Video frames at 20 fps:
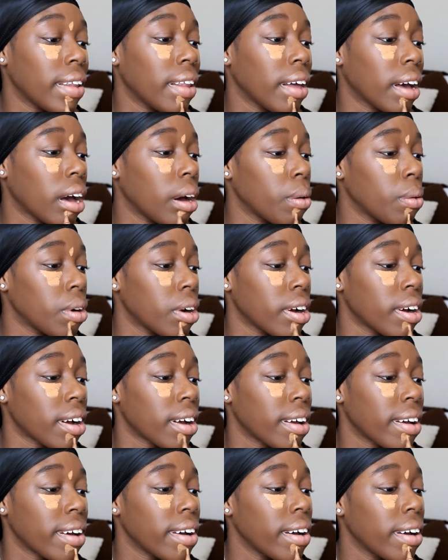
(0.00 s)
Like I work
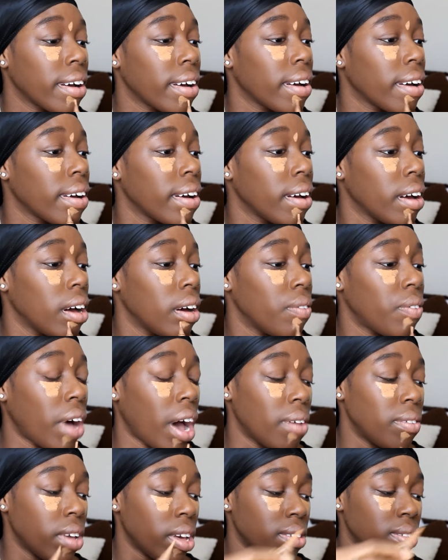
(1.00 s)

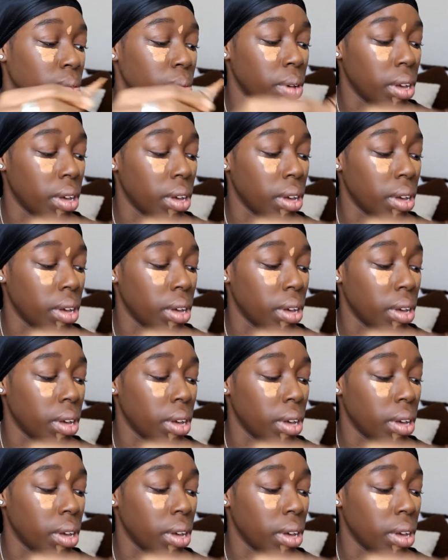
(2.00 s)
5 days a